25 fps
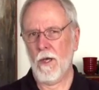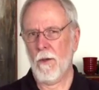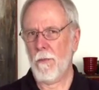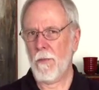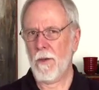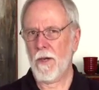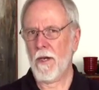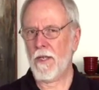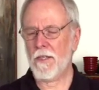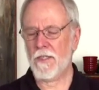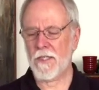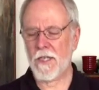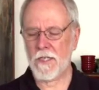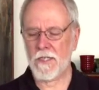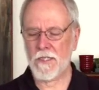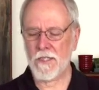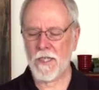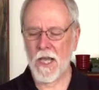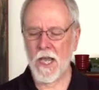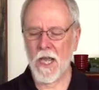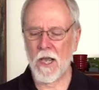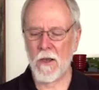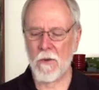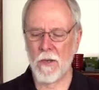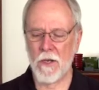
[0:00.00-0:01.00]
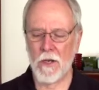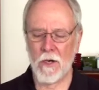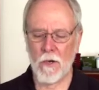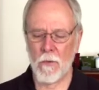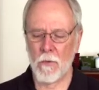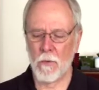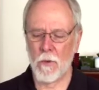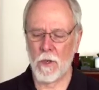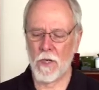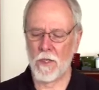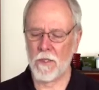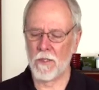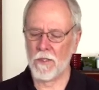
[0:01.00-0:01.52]
But as I say, we don't
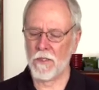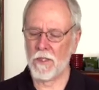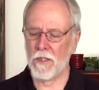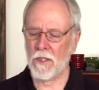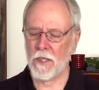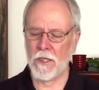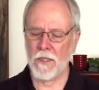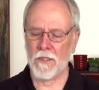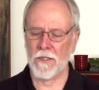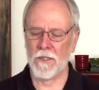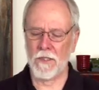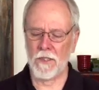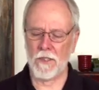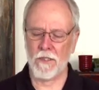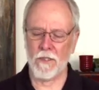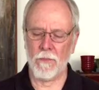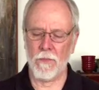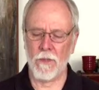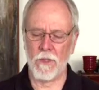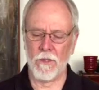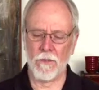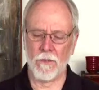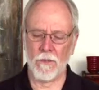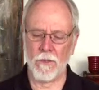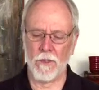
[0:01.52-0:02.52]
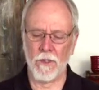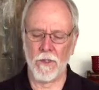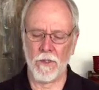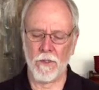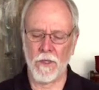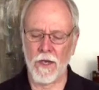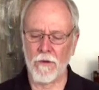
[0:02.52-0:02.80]
want to get sentimental here.